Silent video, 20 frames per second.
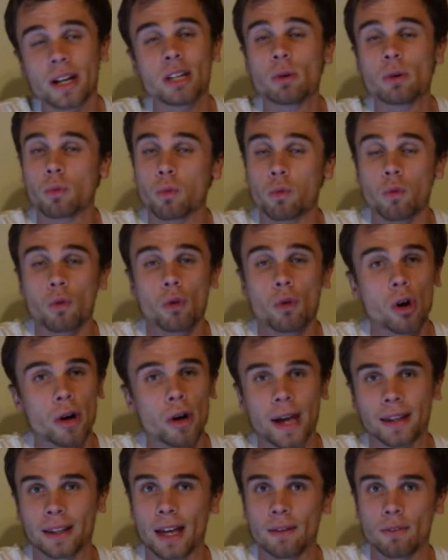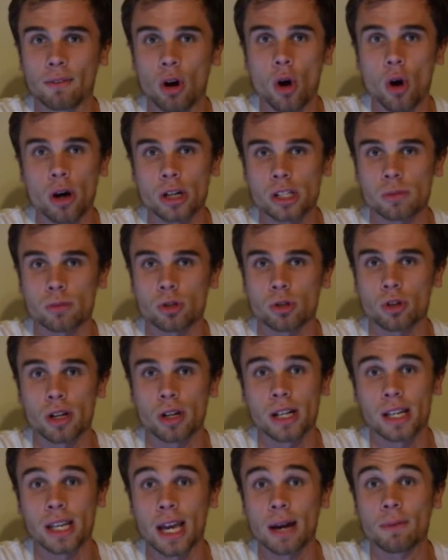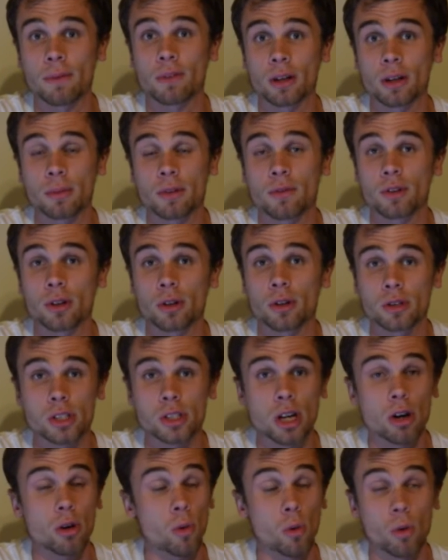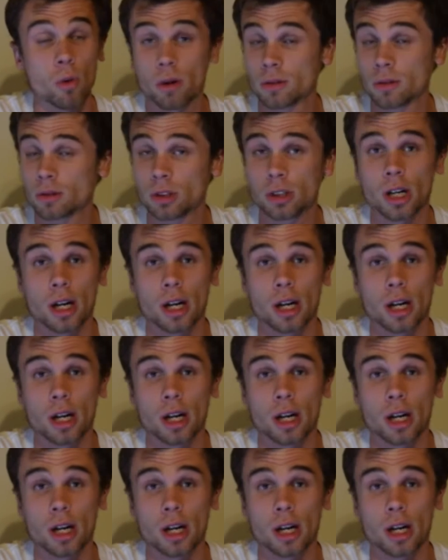He would really have to have an awesome training camp for them to feel so, or